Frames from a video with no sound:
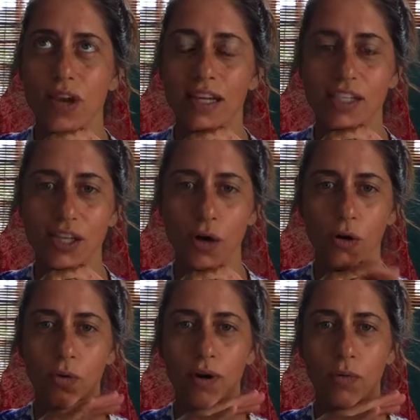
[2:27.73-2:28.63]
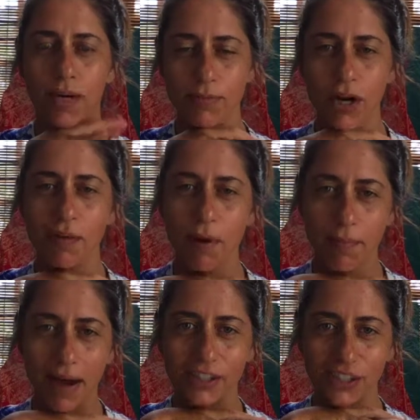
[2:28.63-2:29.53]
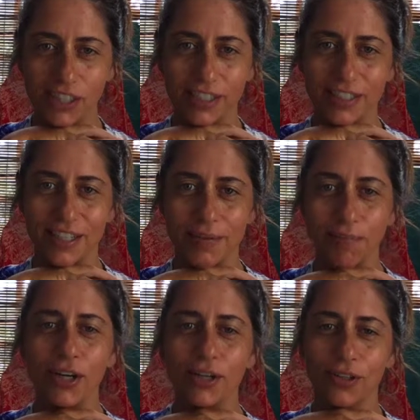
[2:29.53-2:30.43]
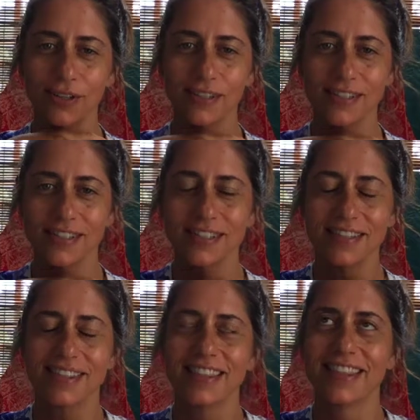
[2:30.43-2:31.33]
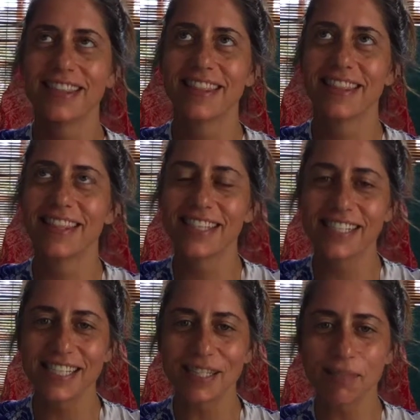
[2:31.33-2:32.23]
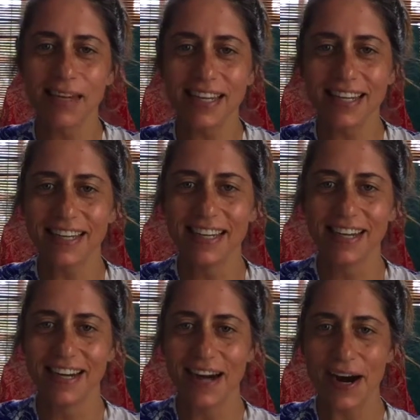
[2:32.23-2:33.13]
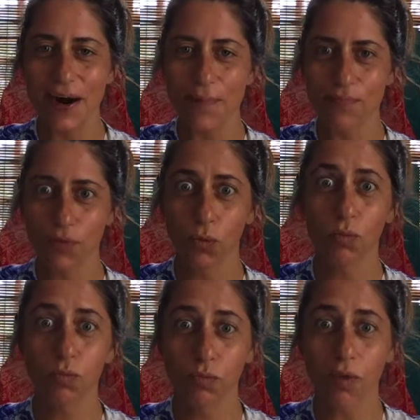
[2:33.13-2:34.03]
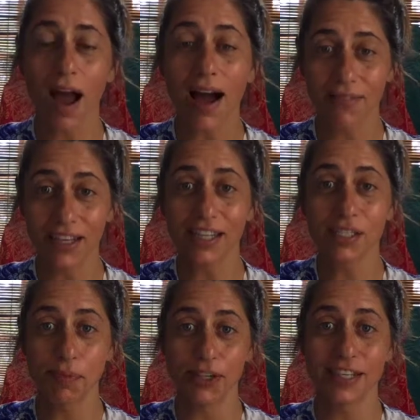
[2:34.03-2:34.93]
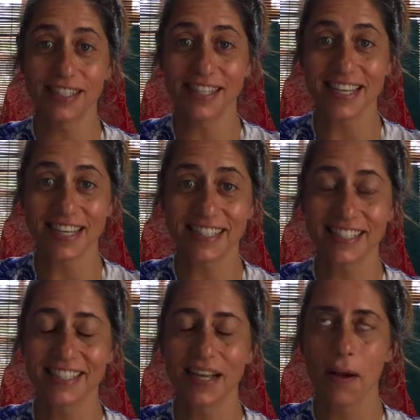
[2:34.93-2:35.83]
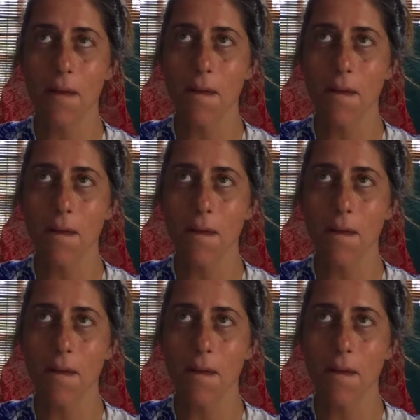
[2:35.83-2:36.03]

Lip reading: And so when I'm talking about magic and miracles, this is me having experienced things